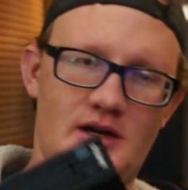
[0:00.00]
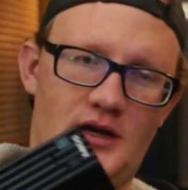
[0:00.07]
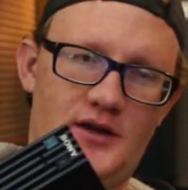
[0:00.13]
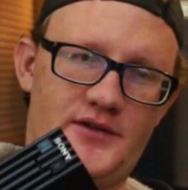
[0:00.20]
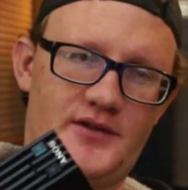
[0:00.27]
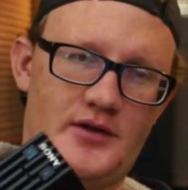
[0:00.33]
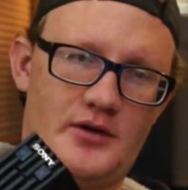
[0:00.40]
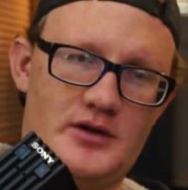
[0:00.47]

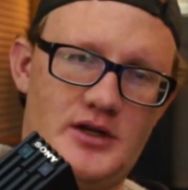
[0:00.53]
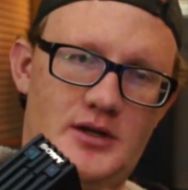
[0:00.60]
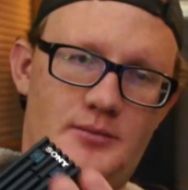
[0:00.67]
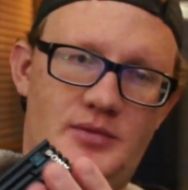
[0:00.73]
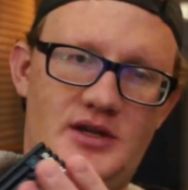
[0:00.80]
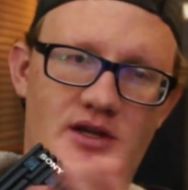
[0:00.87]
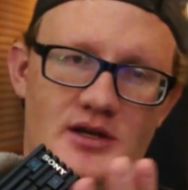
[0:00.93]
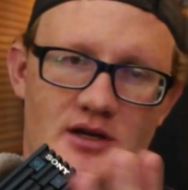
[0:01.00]
Also, you'd
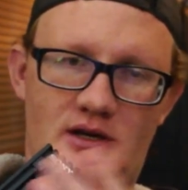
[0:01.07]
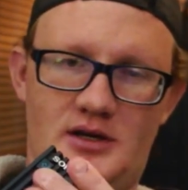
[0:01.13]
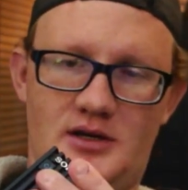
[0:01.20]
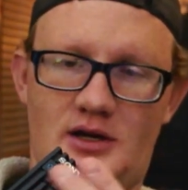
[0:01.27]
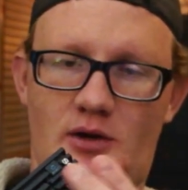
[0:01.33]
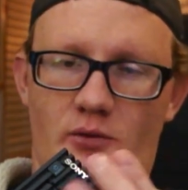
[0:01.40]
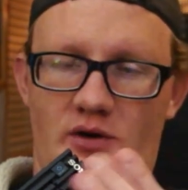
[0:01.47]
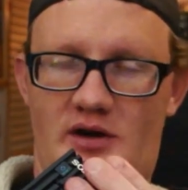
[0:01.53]
be
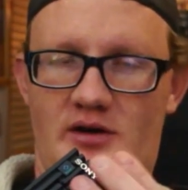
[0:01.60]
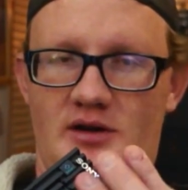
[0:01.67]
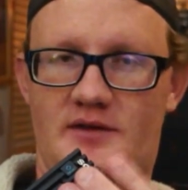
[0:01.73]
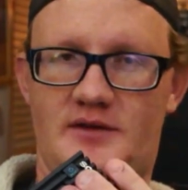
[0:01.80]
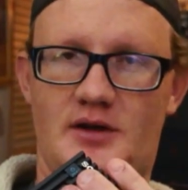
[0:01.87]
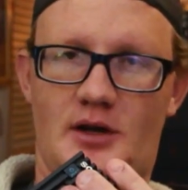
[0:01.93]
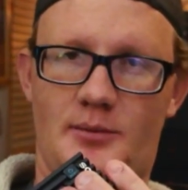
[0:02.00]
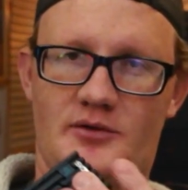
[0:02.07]
not wearing
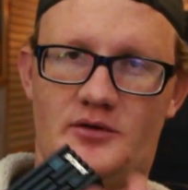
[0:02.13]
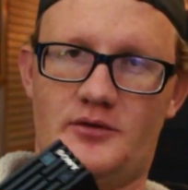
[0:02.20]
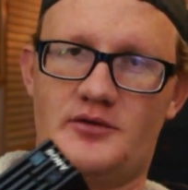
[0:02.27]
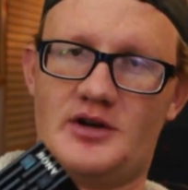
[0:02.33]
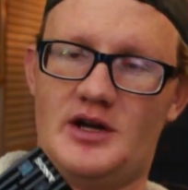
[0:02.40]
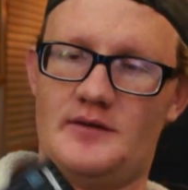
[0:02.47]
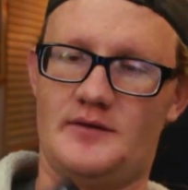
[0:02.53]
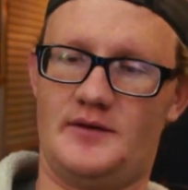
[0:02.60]
out the optical
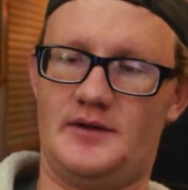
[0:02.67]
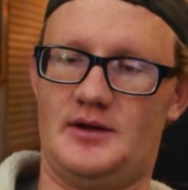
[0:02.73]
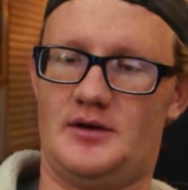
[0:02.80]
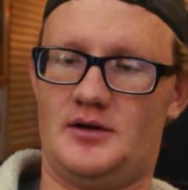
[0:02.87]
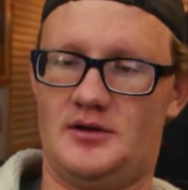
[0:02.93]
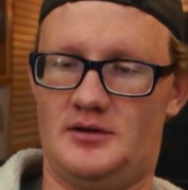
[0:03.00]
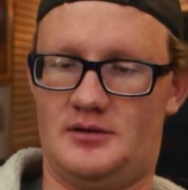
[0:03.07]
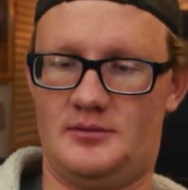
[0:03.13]
drive on the
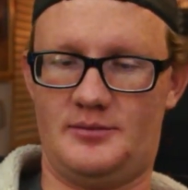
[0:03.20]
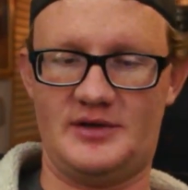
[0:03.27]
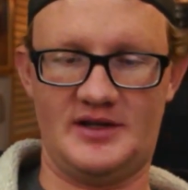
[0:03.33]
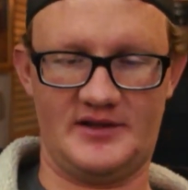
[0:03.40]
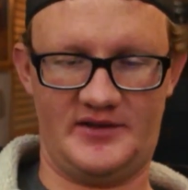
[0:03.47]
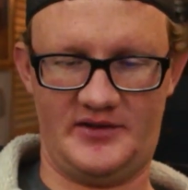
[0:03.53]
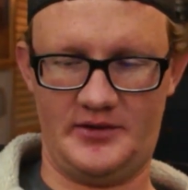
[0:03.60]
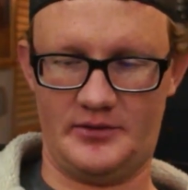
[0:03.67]

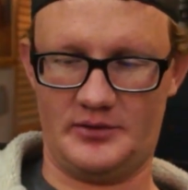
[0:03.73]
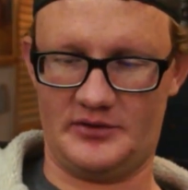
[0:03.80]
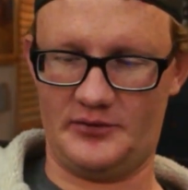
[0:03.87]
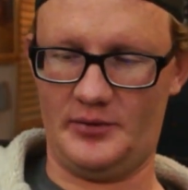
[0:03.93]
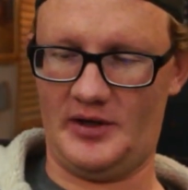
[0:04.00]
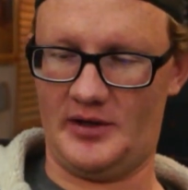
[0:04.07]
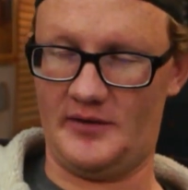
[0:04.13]
PS2 as well.